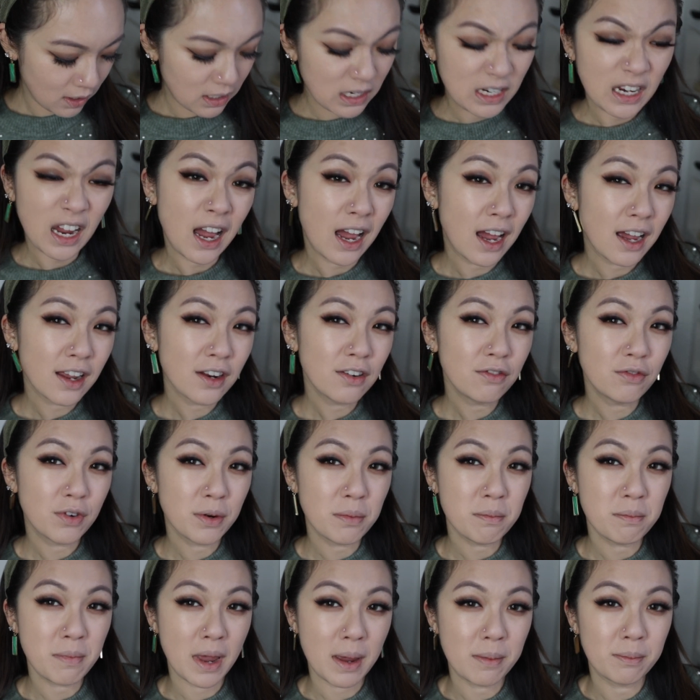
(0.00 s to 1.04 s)
Can't
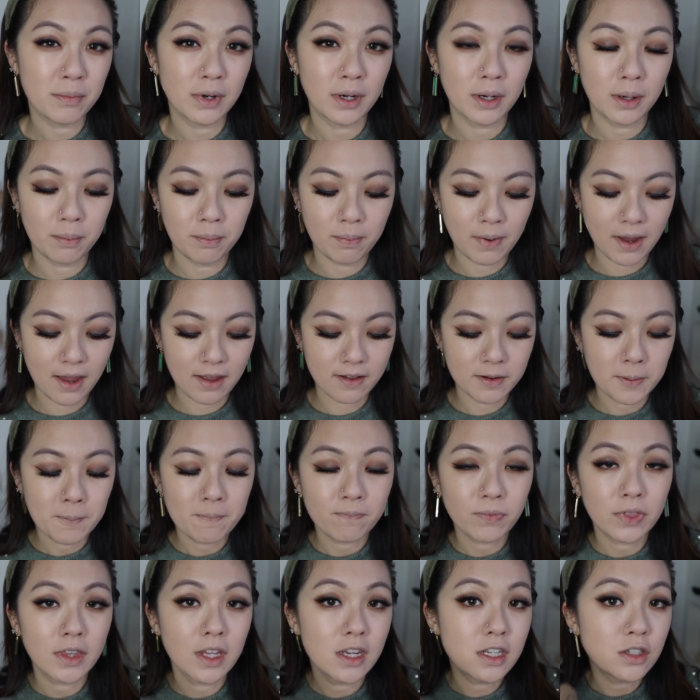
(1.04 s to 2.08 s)
remember, but
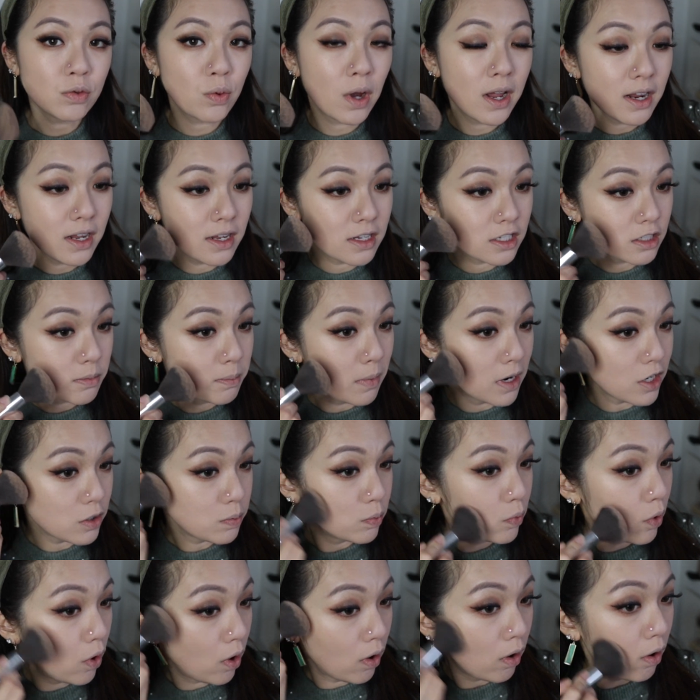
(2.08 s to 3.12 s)
this one is much
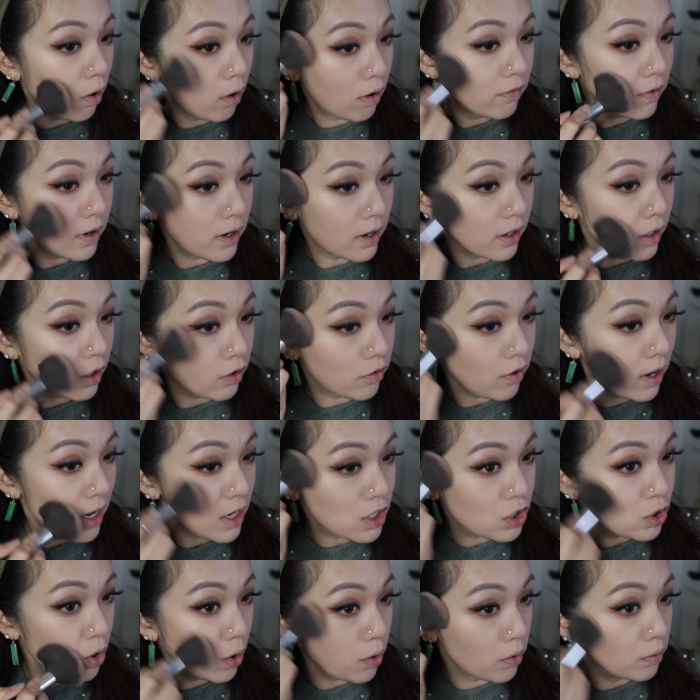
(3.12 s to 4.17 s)
more of a grey
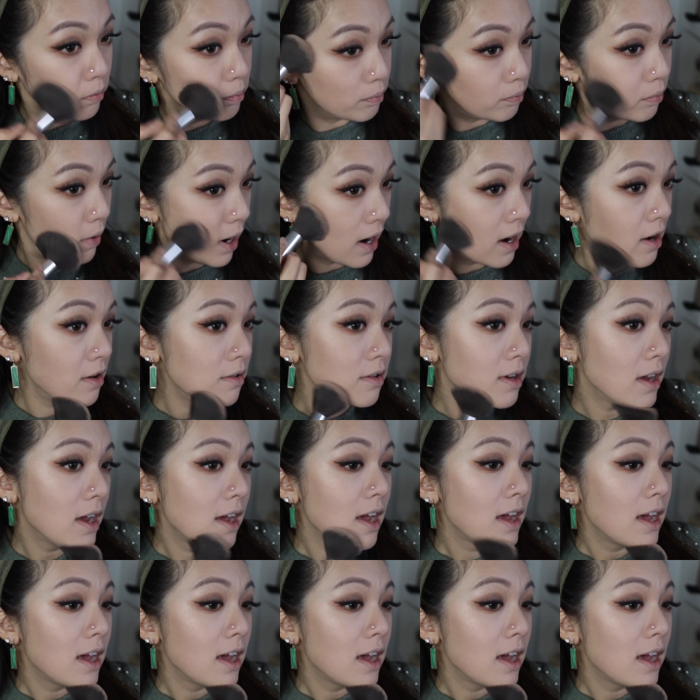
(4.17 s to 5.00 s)
tone brown.